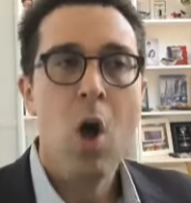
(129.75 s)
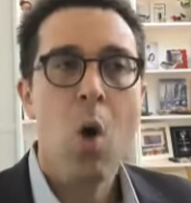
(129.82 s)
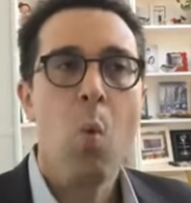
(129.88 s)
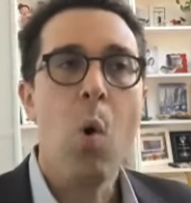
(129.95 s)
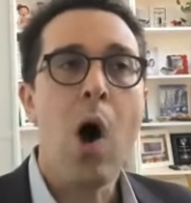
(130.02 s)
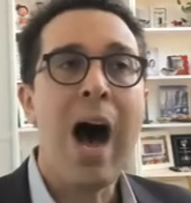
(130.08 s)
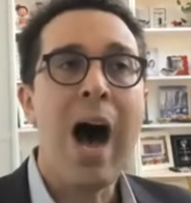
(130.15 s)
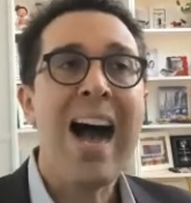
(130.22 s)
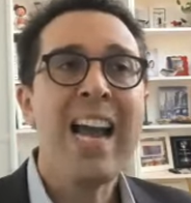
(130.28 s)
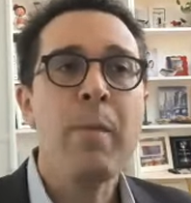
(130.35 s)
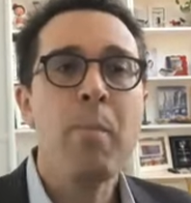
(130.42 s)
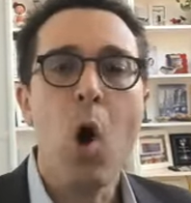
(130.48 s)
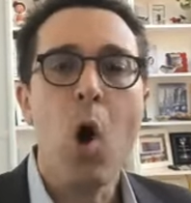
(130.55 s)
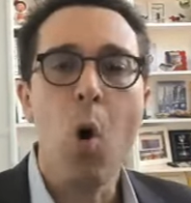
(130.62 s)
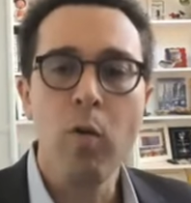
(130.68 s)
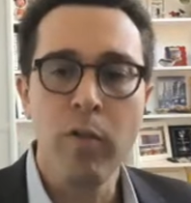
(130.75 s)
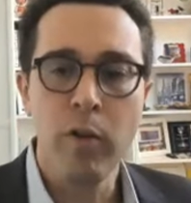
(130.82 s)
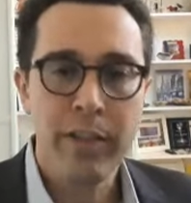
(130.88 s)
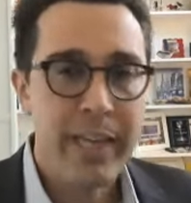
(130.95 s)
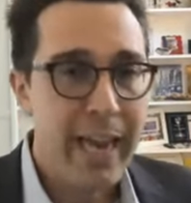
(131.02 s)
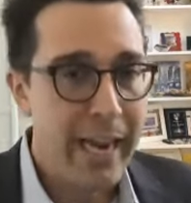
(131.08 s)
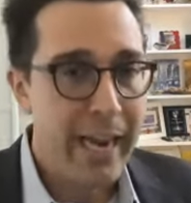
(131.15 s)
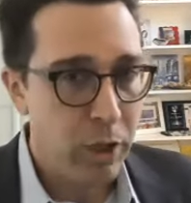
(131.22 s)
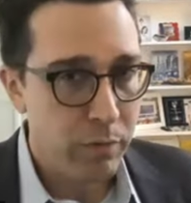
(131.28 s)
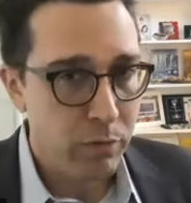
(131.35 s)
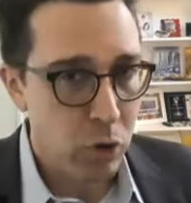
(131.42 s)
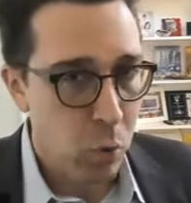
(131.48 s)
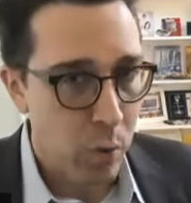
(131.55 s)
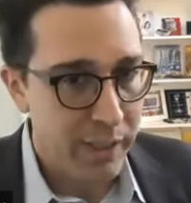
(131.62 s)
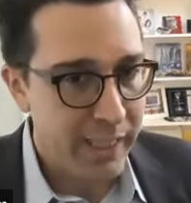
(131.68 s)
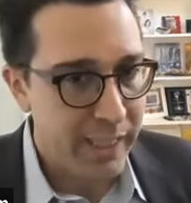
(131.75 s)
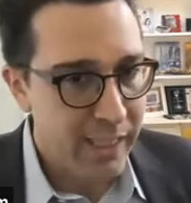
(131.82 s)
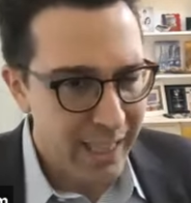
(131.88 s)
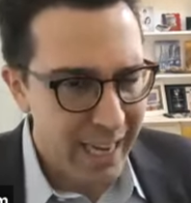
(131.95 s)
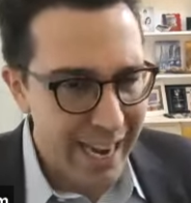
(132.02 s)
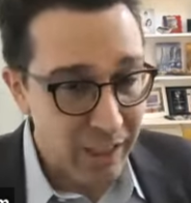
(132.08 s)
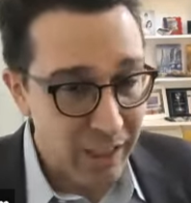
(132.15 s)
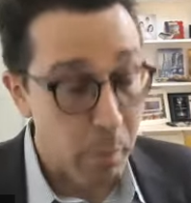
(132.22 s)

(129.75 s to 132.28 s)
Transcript: Well, I am over the age of 26.